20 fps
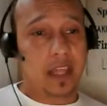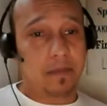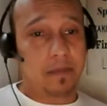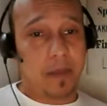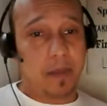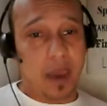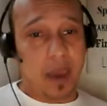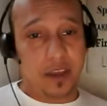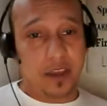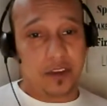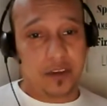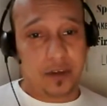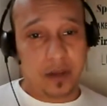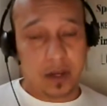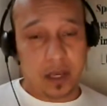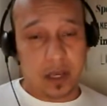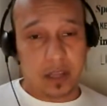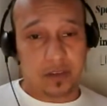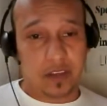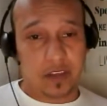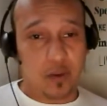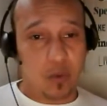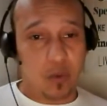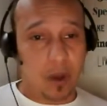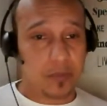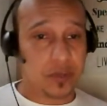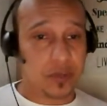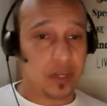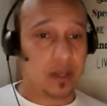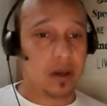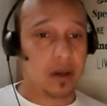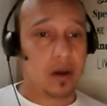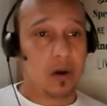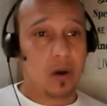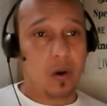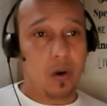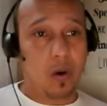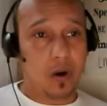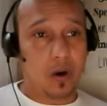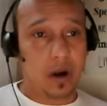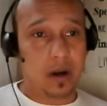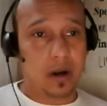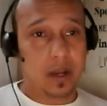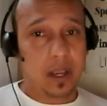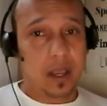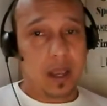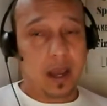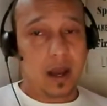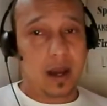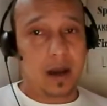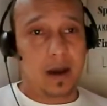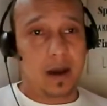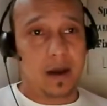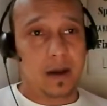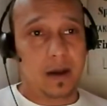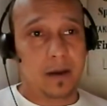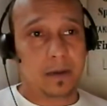the landing page for the event